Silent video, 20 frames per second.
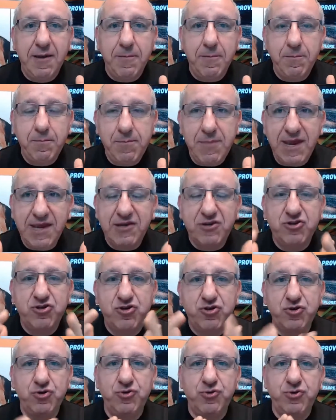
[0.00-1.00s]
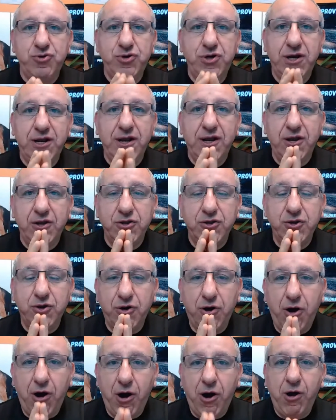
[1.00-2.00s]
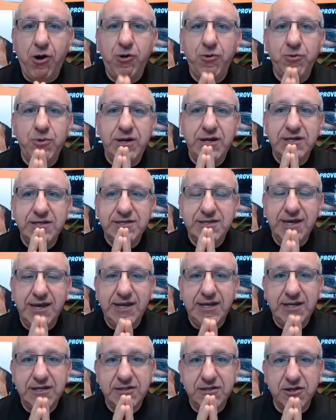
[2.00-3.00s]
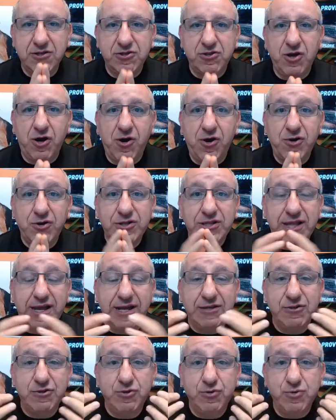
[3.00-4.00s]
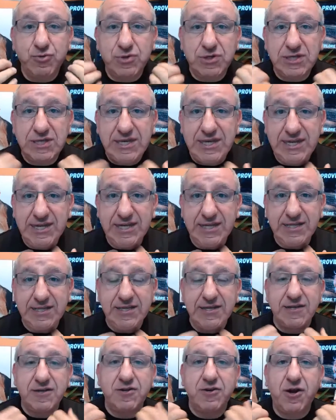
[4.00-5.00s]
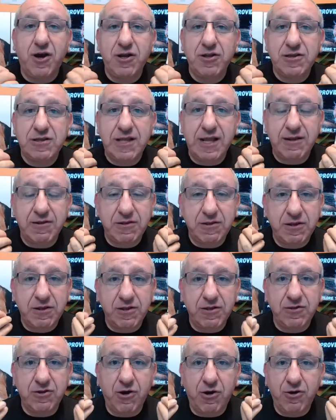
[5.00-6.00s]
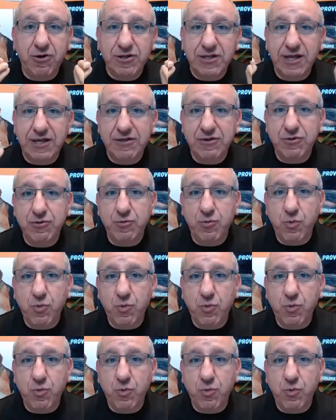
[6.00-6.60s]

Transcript: make sure you're always getting the dog that you need, not that the dog that you